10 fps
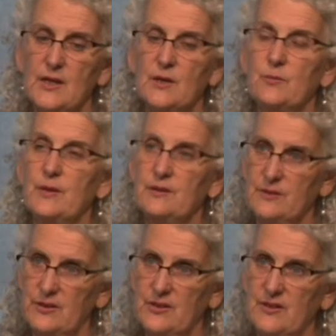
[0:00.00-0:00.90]
we
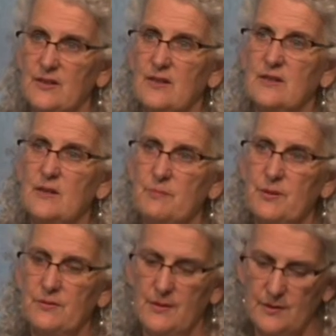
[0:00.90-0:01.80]
learned that
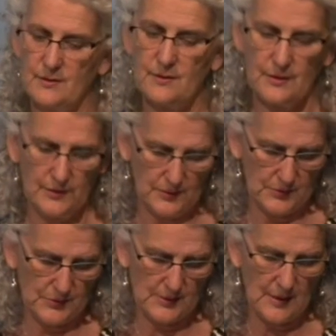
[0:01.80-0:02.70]
building
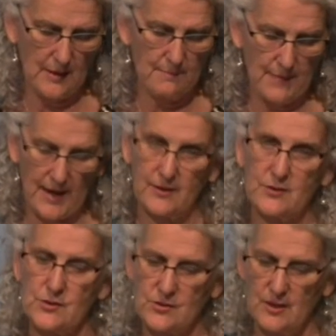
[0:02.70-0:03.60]
canoes
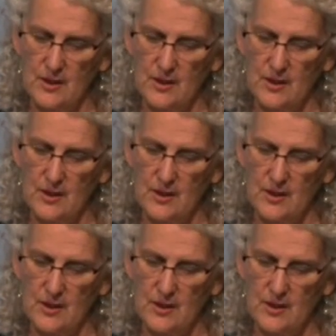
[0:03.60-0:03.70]
matters.